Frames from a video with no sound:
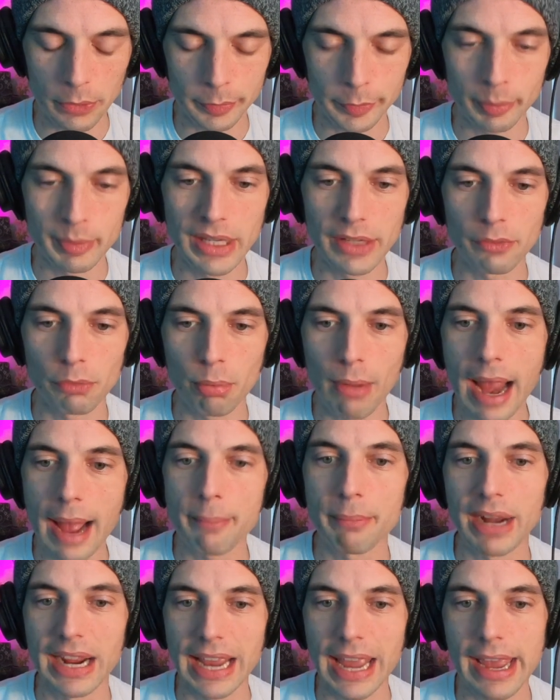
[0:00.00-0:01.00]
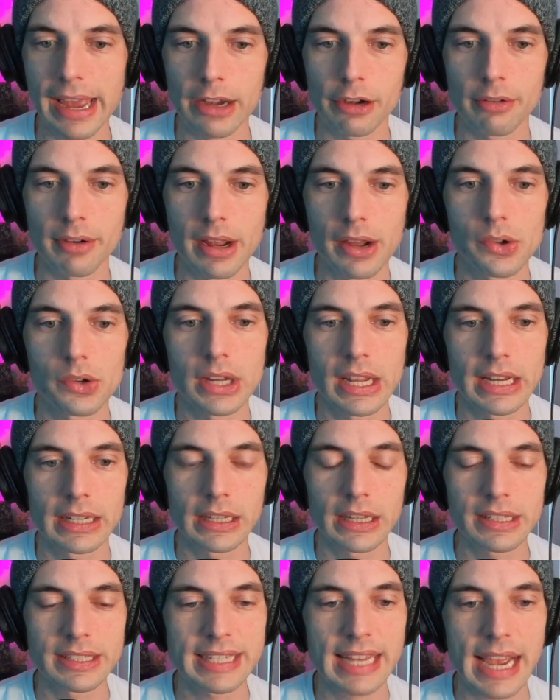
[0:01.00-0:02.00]
me wrap my head around and
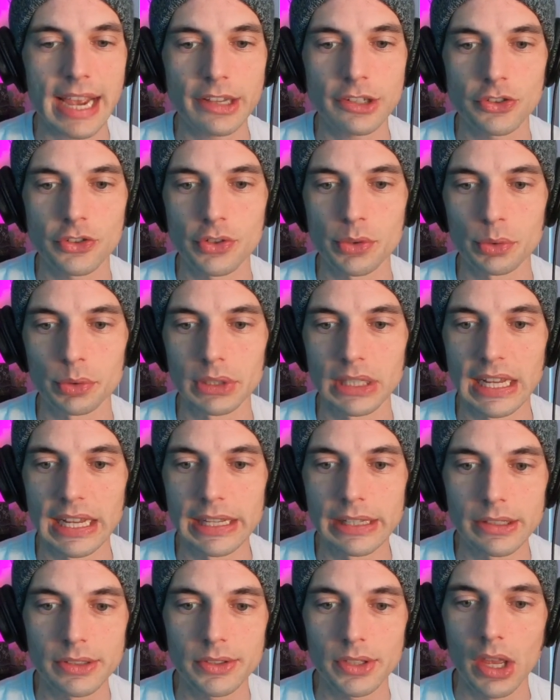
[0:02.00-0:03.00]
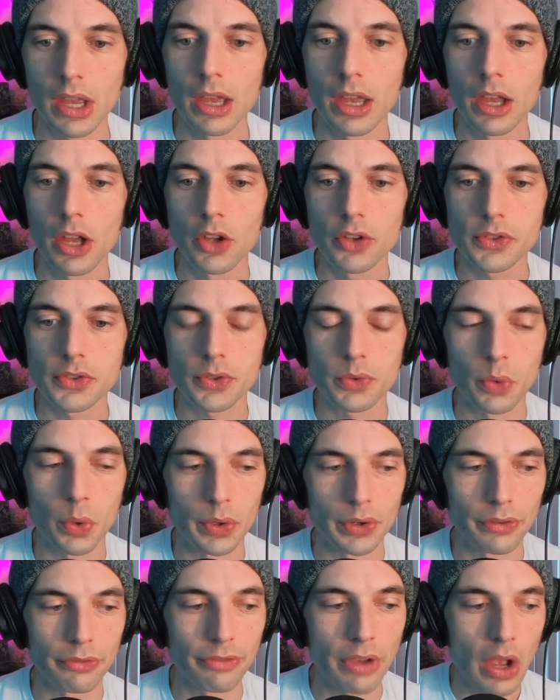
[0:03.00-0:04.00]
contextualize
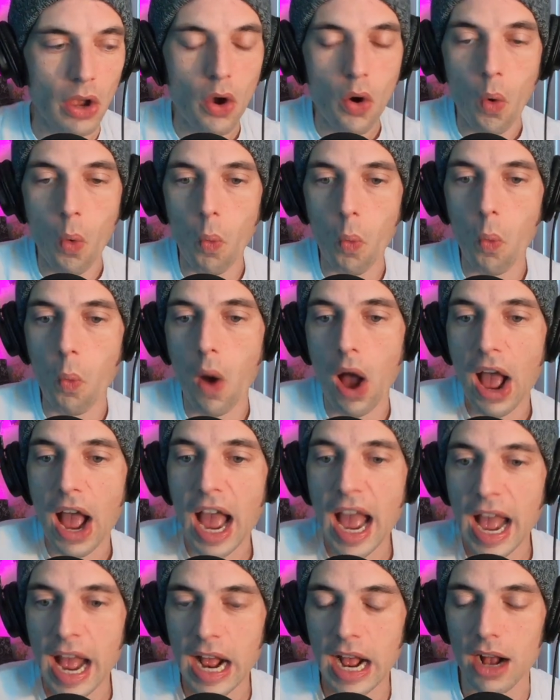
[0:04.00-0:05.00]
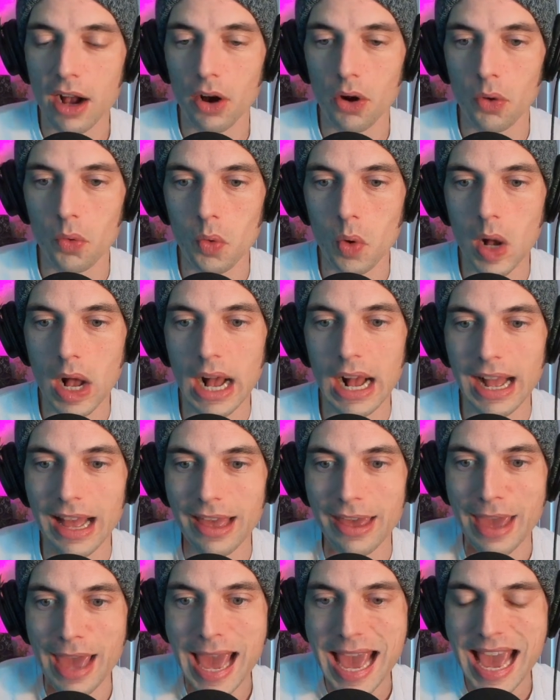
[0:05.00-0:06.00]
sort of how
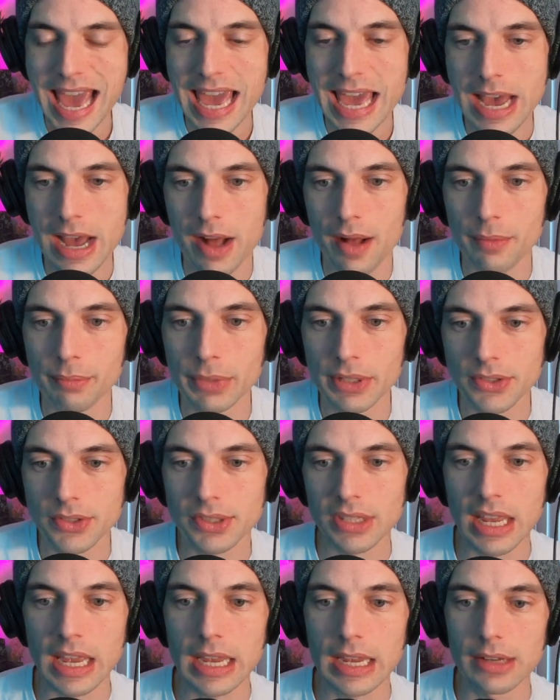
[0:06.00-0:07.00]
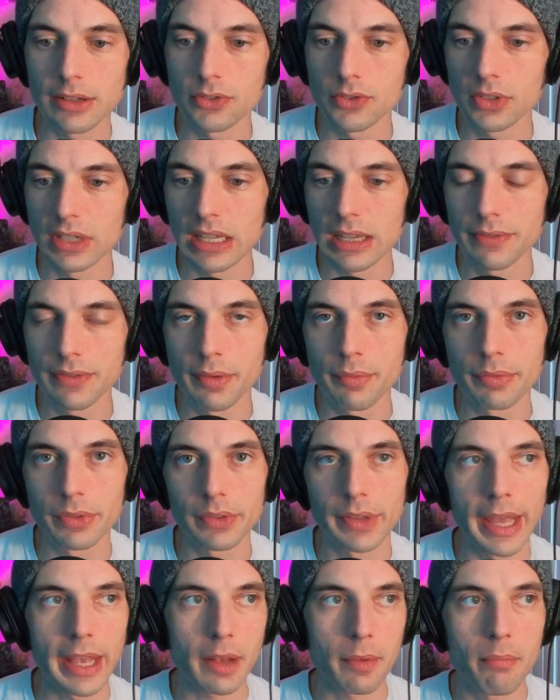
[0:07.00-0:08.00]
I am, say even
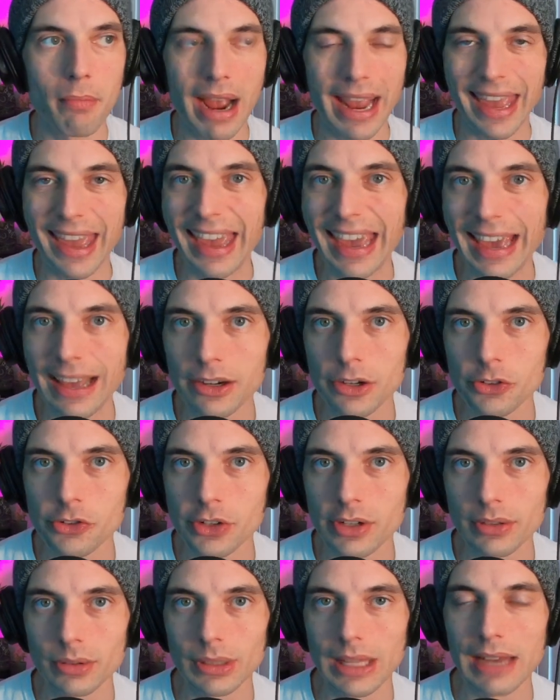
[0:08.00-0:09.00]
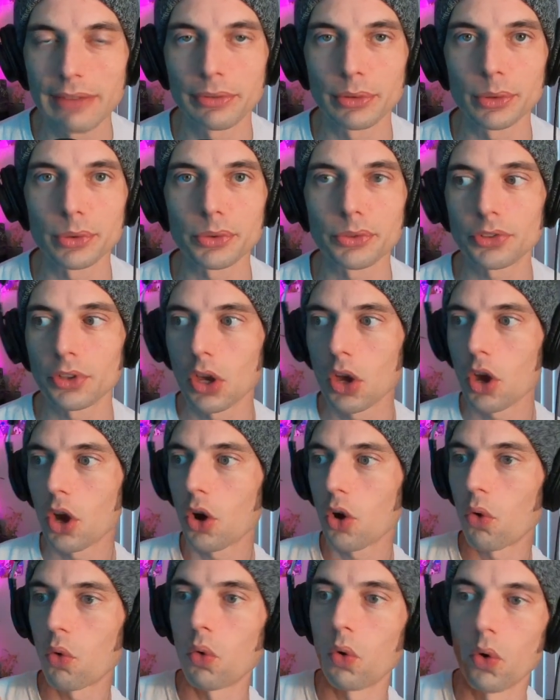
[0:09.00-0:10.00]
like my energy levels
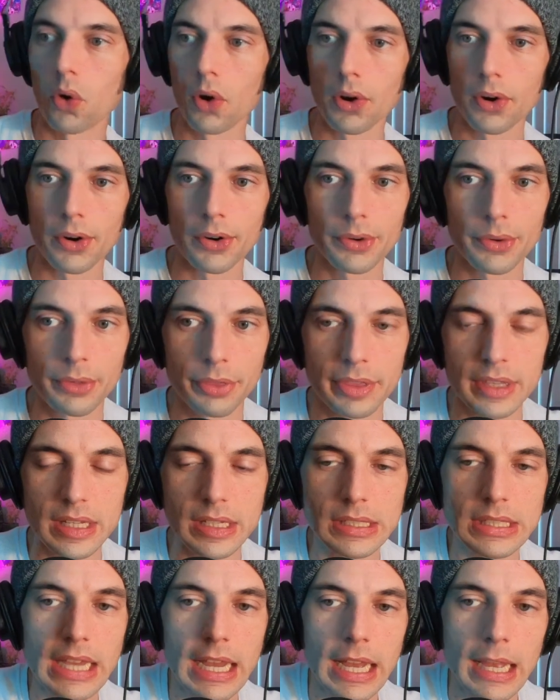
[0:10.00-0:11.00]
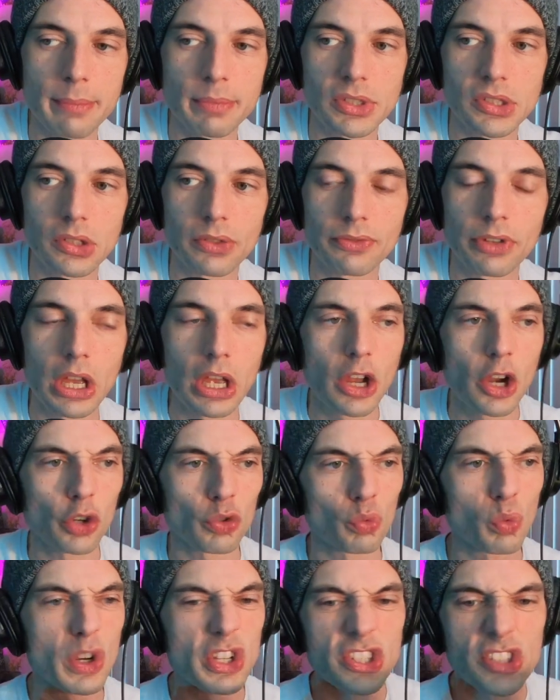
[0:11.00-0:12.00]
or the types of
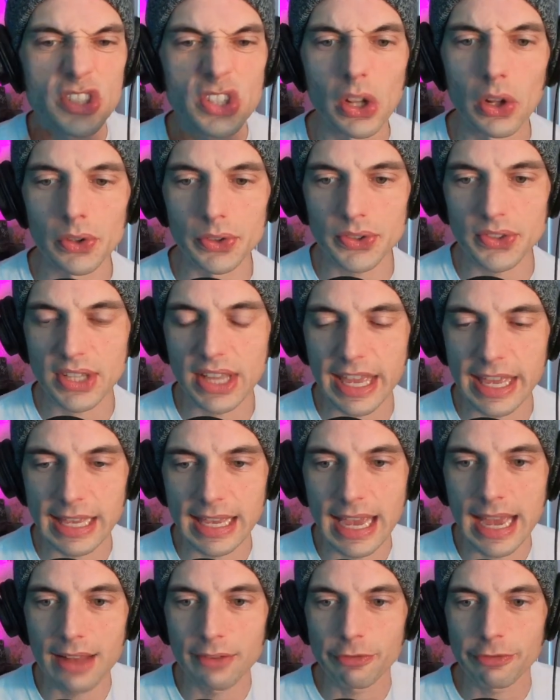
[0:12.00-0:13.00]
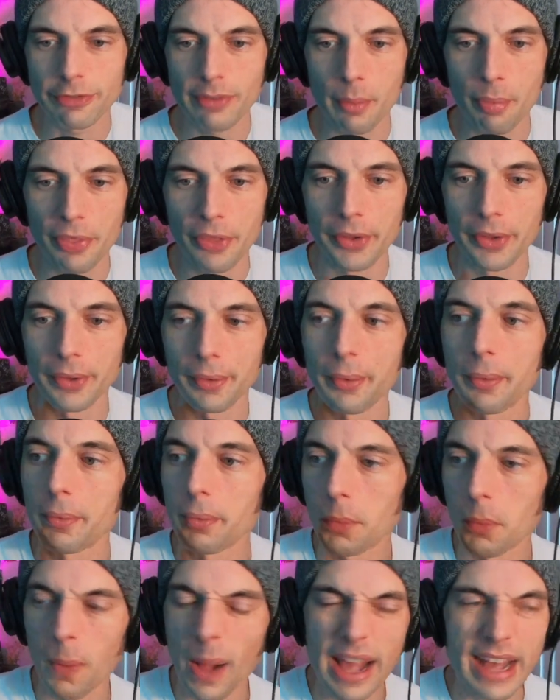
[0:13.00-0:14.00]
results I get from
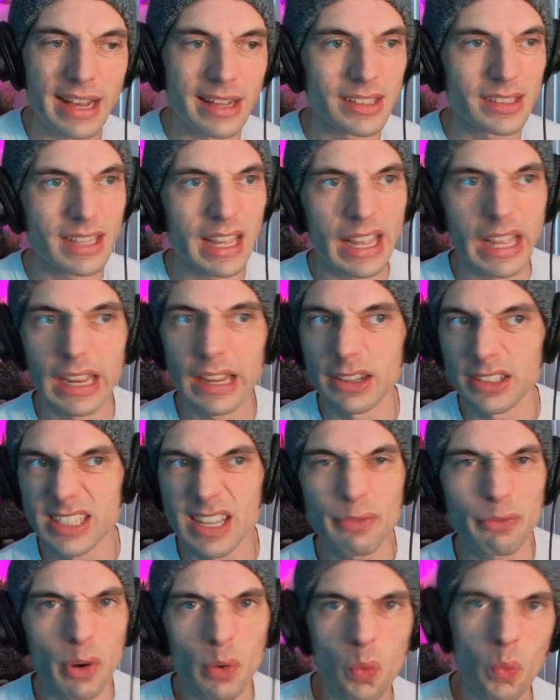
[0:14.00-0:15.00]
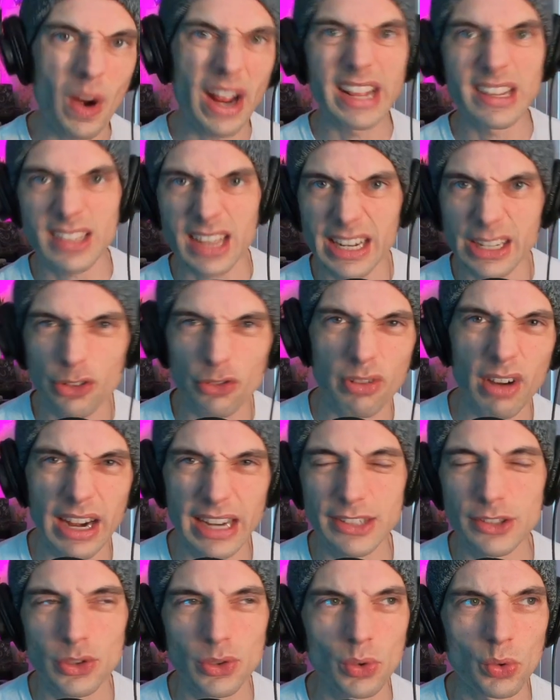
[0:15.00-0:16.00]
the different ways I try
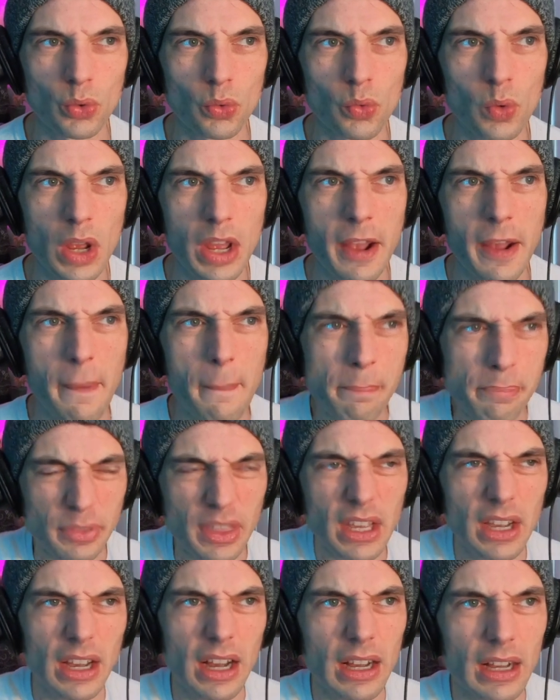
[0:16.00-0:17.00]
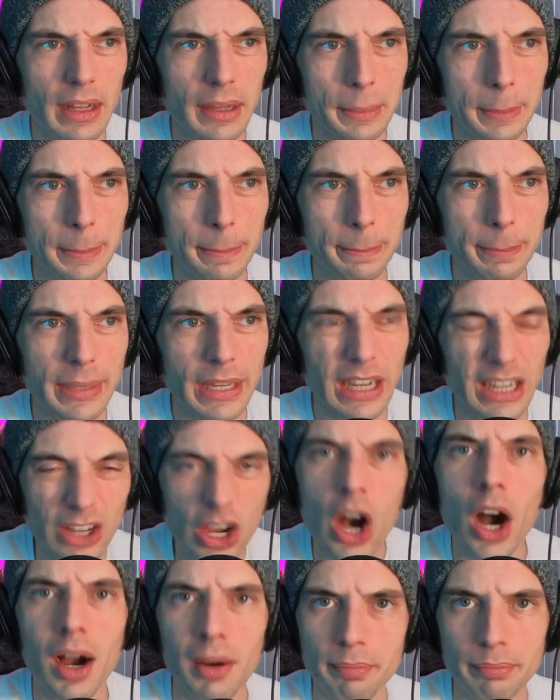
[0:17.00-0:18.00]
to
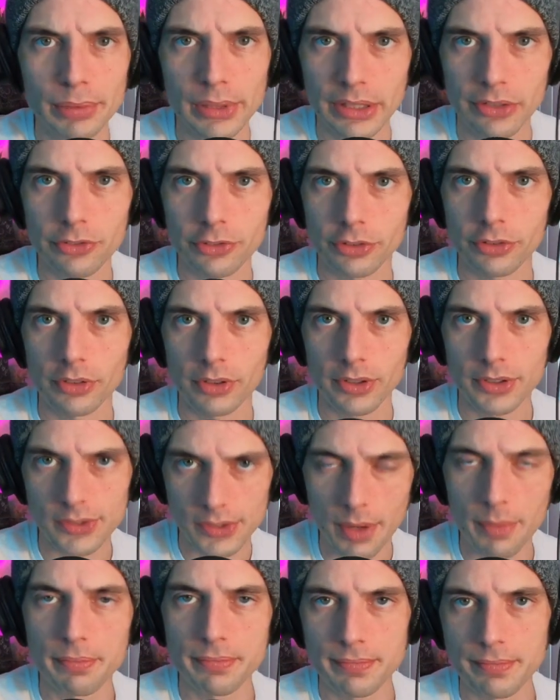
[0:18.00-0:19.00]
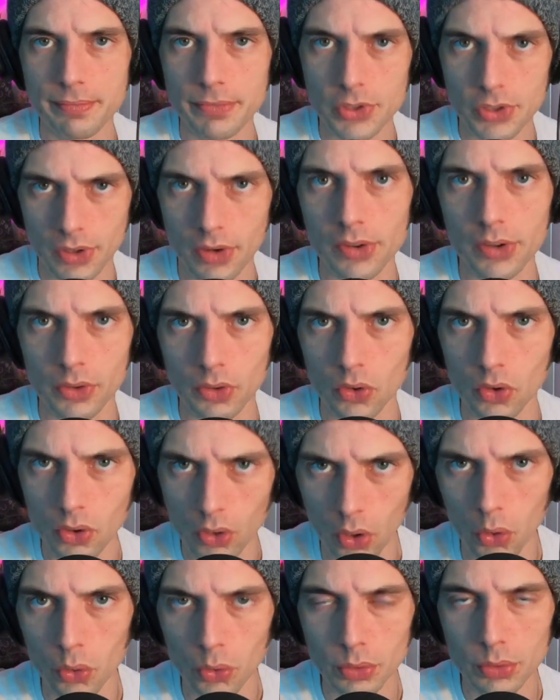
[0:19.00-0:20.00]
accomplish some certain
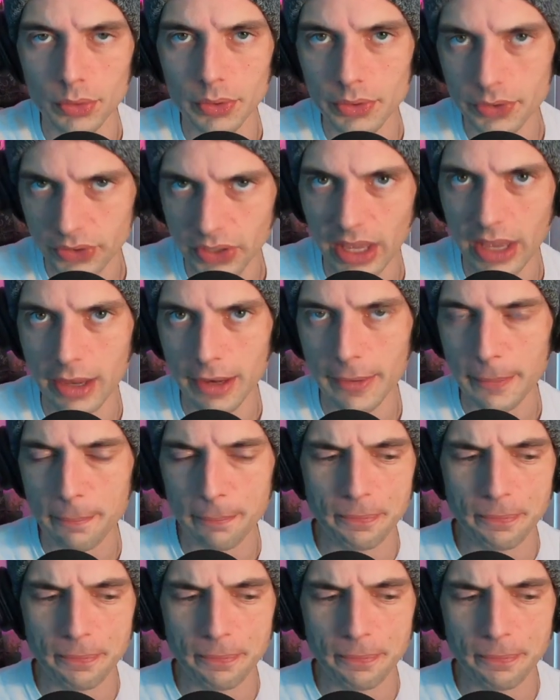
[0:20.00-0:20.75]
goal, say.